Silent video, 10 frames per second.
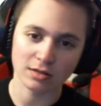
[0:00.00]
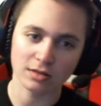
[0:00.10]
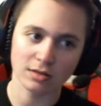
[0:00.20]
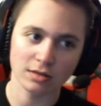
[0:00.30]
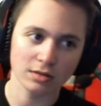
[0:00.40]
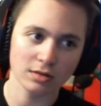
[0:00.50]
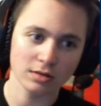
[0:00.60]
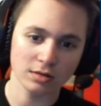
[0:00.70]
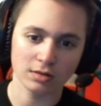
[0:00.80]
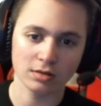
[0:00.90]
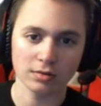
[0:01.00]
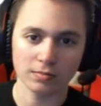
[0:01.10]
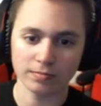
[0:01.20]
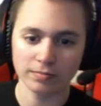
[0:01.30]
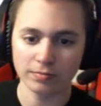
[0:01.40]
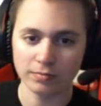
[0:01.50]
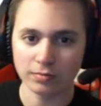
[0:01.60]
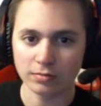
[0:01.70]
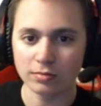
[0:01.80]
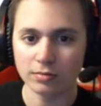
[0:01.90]

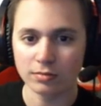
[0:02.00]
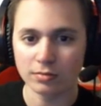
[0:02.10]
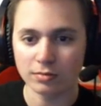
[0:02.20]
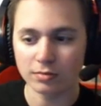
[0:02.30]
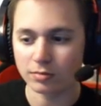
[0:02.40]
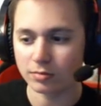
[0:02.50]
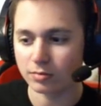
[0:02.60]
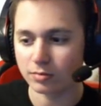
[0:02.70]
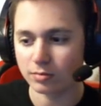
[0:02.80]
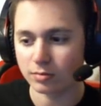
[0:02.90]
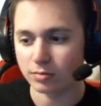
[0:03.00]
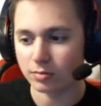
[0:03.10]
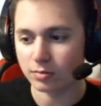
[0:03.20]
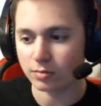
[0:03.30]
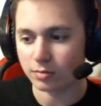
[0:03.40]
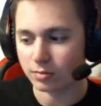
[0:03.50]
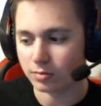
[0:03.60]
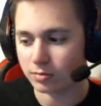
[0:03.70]
(no one is talking)